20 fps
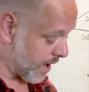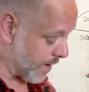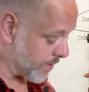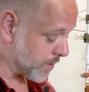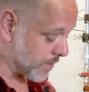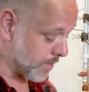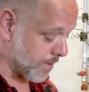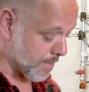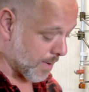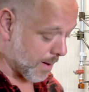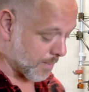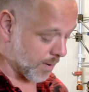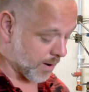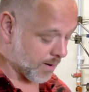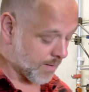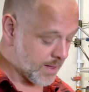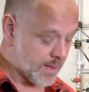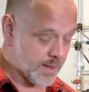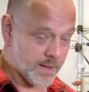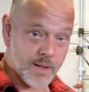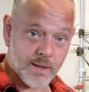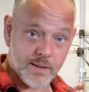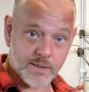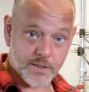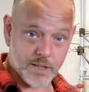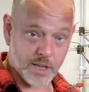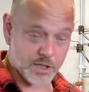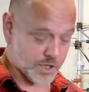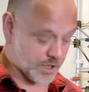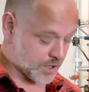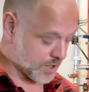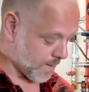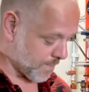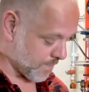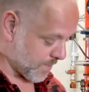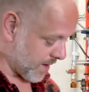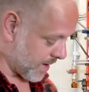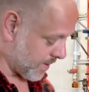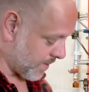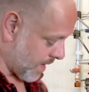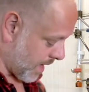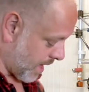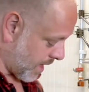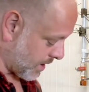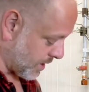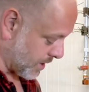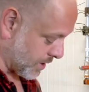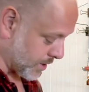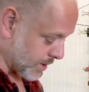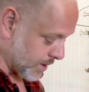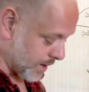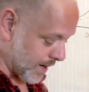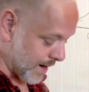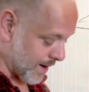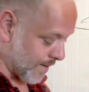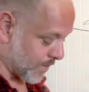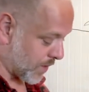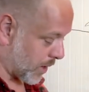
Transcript: you have to remember. This is something that, is, uh,